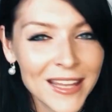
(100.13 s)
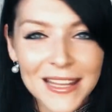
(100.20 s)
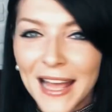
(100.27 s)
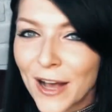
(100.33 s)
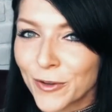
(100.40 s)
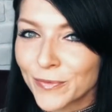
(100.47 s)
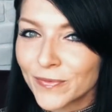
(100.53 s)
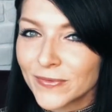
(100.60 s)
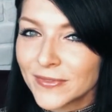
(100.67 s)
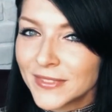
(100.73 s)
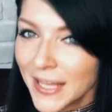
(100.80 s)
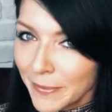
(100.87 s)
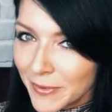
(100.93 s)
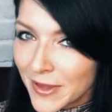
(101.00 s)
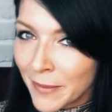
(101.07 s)
Now,
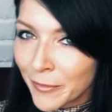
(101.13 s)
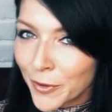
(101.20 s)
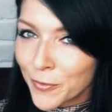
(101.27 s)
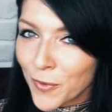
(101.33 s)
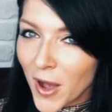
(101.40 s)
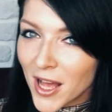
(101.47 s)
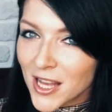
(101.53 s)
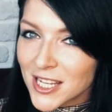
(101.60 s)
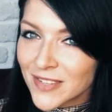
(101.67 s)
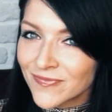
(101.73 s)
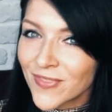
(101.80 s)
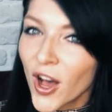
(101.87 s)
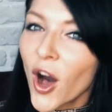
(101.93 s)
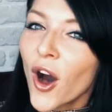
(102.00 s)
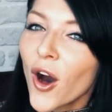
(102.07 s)
tip number 1,
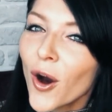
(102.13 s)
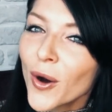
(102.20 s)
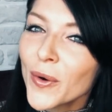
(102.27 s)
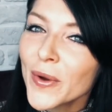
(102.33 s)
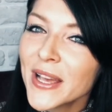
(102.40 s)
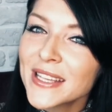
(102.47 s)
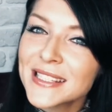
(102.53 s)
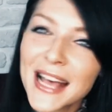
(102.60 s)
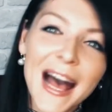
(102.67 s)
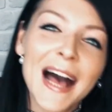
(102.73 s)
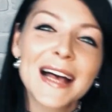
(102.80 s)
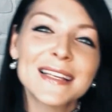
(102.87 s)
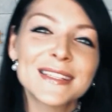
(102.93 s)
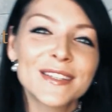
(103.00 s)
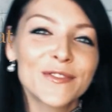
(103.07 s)
always
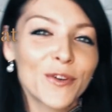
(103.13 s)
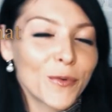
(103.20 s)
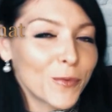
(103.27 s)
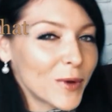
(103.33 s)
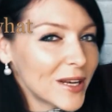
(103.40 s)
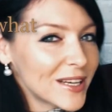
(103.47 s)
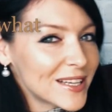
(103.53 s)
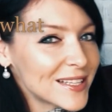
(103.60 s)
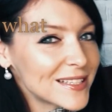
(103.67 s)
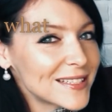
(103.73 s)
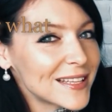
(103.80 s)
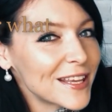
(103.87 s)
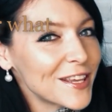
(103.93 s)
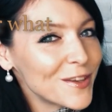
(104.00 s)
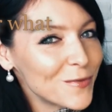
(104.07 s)
ask for what it is
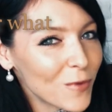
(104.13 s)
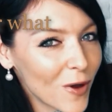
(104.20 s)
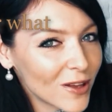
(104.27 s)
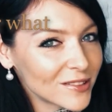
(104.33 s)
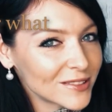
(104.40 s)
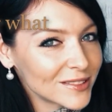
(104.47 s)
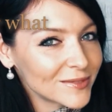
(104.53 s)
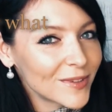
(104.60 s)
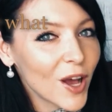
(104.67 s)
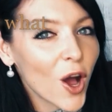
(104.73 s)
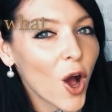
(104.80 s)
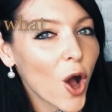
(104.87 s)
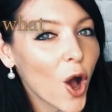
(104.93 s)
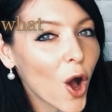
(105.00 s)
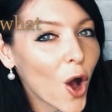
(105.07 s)
that you want.
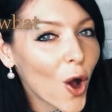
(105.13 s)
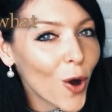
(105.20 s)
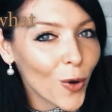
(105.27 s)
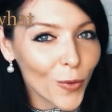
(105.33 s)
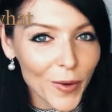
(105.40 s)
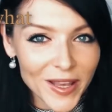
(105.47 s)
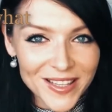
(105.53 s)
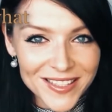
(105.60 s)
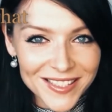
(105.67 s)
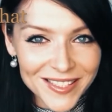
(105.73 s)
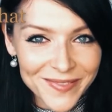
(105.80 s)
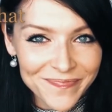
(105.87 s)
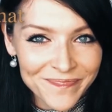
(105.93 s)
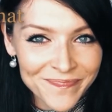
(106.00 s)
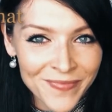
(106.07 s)
Always.
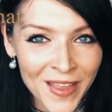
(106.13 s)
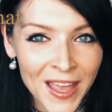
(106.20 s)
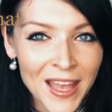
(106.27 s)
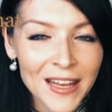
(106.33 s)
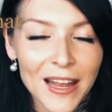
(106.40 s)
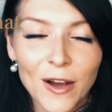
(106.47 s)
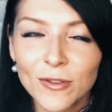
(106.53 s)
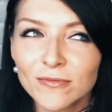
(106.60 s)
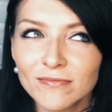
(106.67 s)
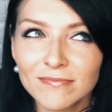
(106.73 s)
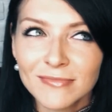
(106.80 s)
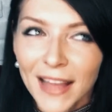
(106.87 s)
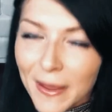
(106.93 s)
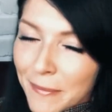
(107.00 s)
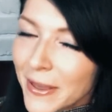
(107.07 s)
Now,
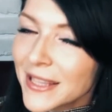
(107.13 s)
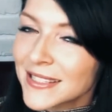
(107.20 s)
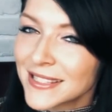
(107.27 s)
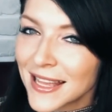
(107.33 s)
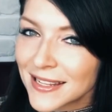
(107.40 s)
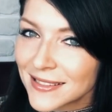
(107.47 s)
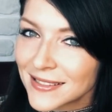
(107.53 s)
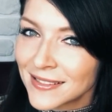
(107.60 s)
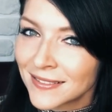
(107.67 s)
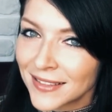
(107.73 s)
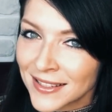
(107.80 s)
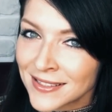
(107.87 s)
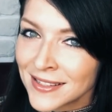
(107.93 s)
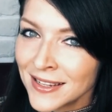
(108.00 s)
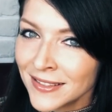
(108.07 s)
that makes sense,
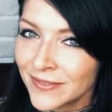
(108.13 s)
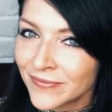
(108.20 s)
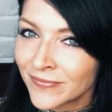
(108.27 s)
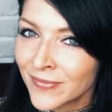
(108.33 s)
doesn't it?